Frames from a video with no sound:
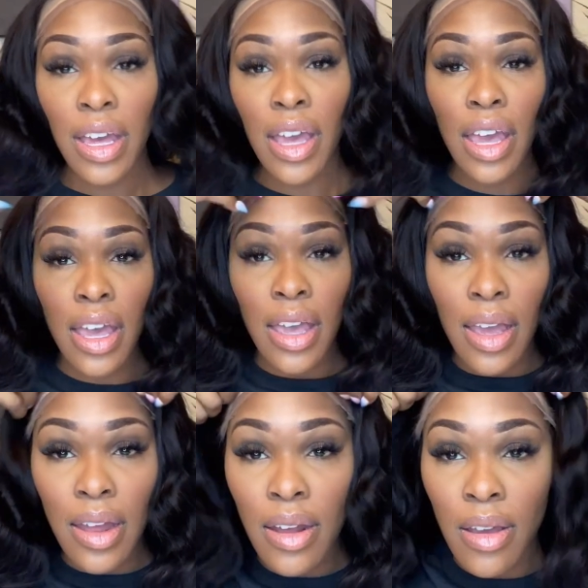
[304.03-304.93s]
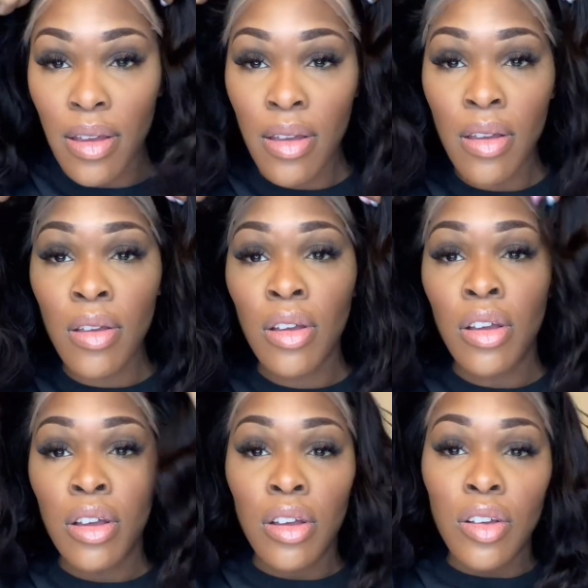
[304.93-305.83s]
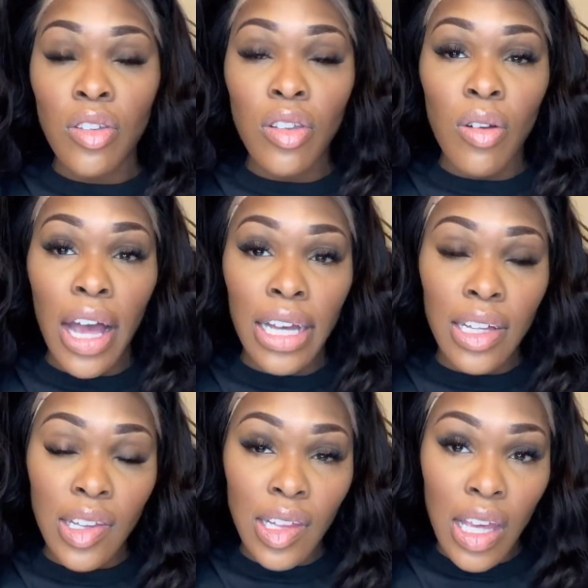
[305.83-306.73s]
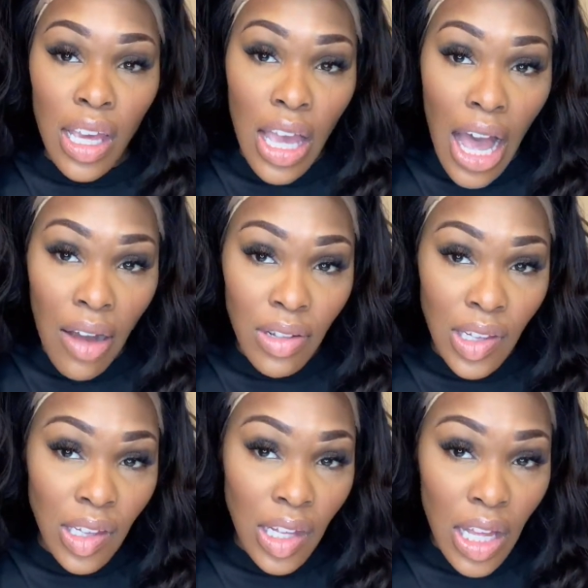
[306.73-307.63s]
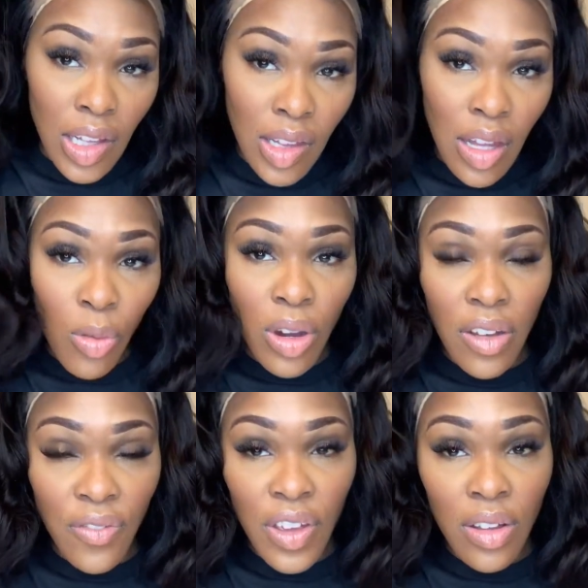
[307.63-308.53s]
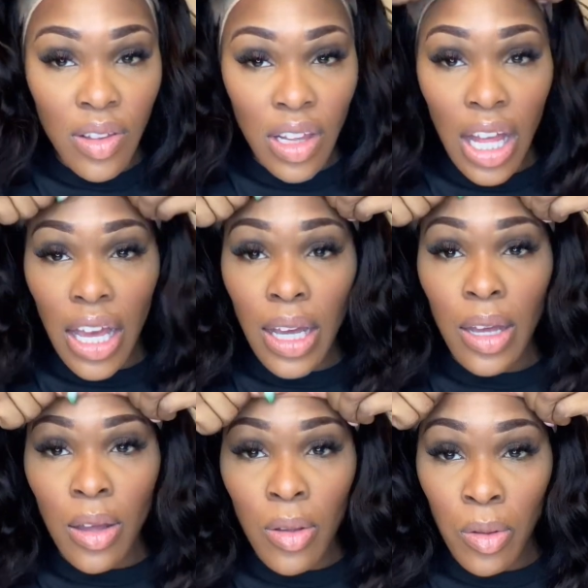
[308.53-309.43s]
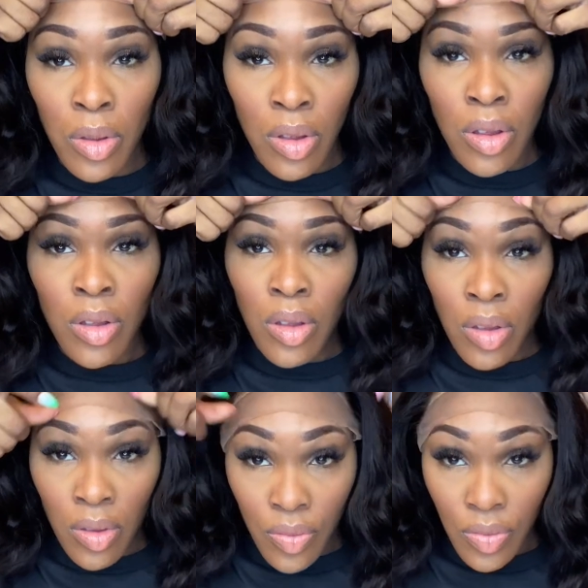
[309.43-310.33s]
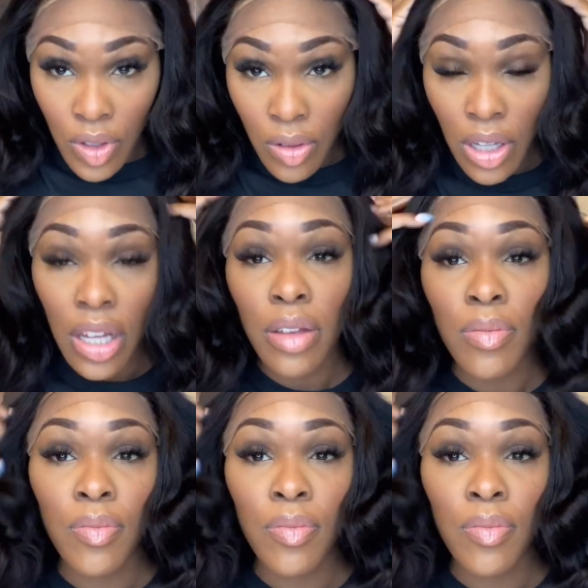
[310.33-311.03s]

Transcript: head so I can see how it sits, what it feels like. Okay.